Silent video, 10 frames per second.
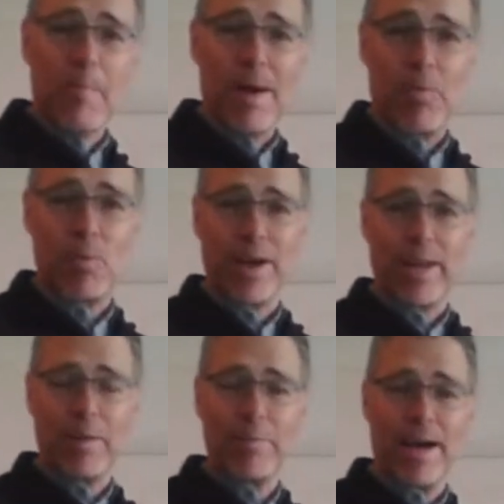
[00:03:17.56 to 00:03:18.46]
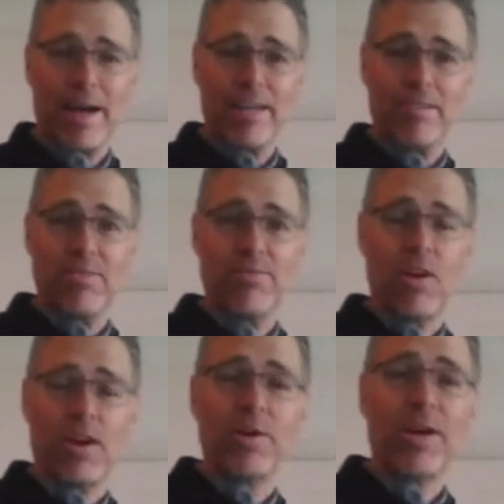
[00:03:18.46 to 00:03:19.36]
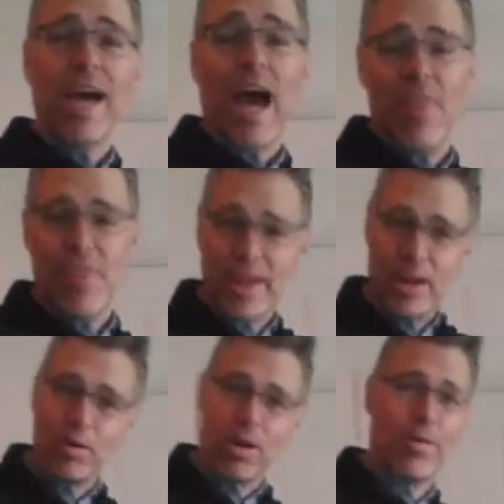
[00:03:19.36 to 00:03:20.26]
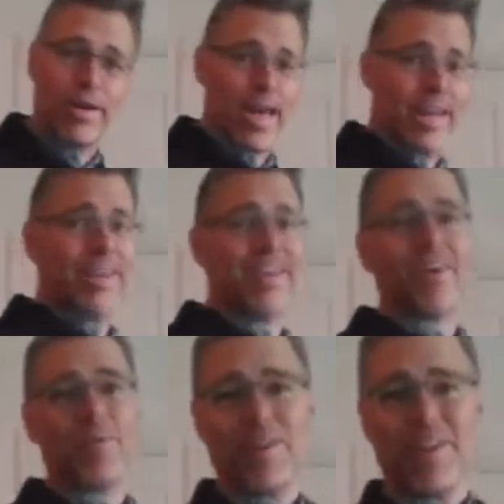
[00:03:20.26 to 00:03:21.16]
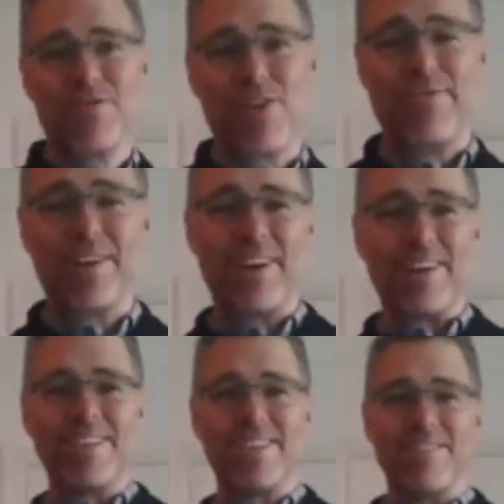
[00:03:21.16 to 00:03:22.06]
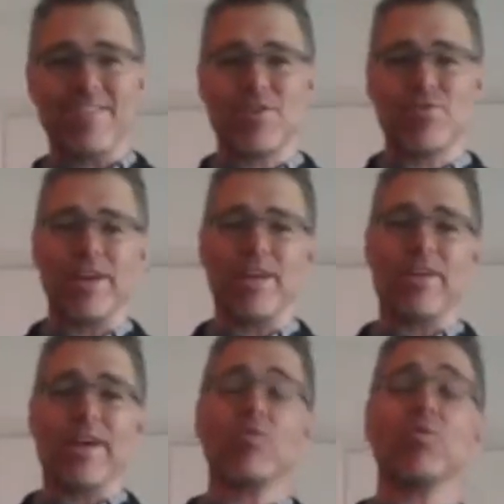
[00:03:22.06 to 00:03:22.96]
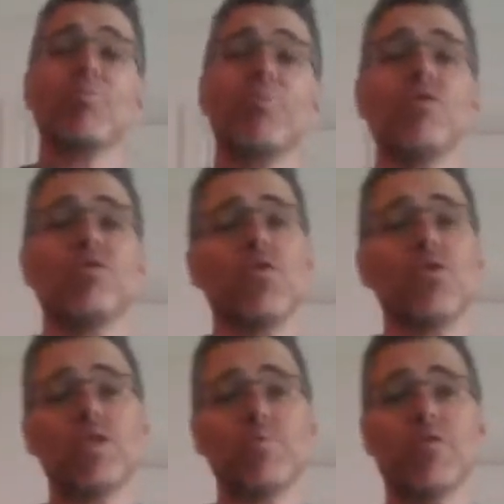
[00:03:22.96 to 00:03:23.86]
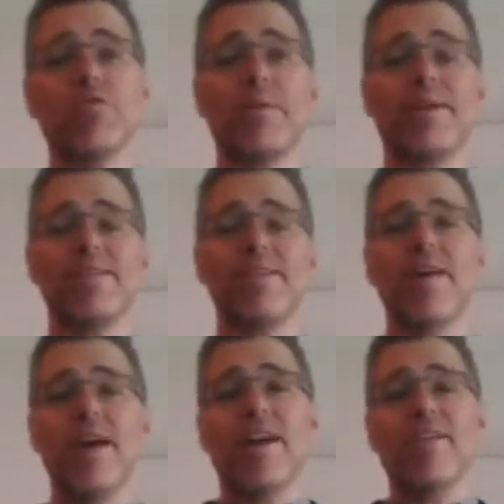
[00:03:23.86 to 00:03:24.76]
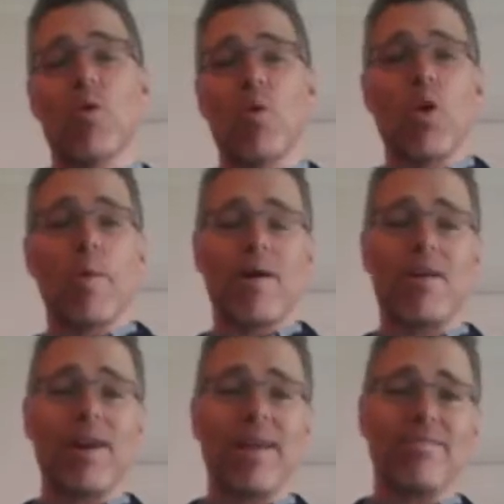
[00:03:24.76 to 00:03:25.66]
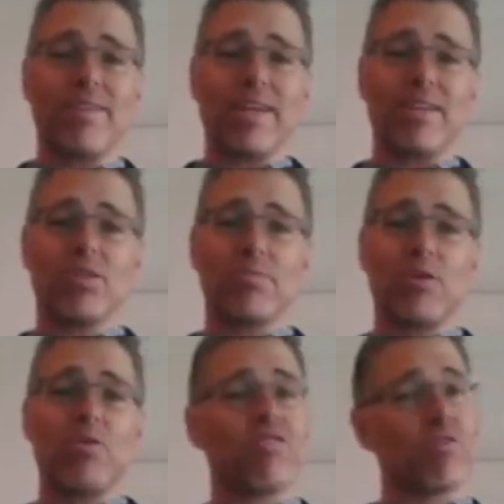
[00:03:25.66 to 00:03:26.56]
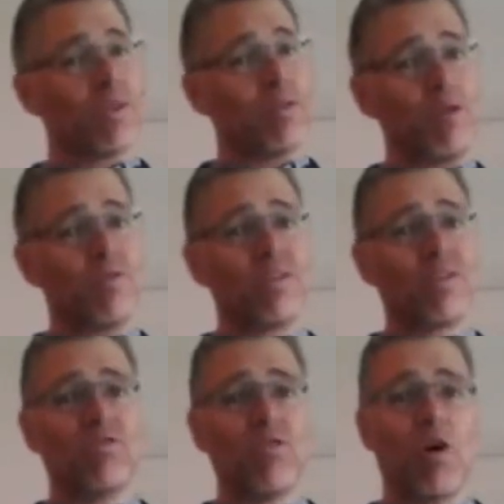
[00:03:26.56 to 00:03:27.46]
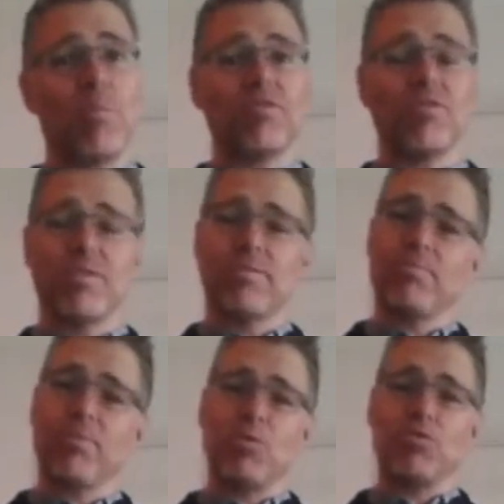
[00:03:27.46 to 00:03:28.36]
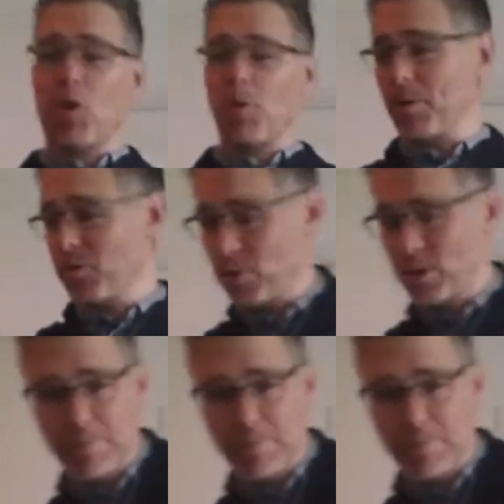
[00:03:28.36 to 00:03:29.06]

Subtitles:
man wiggling badly as a follow, and then I'll go again when the traffic light says green. Okay, so it's both of your responsibilities, and it's all about listening to the music. So when the music stops, you stop. I was talking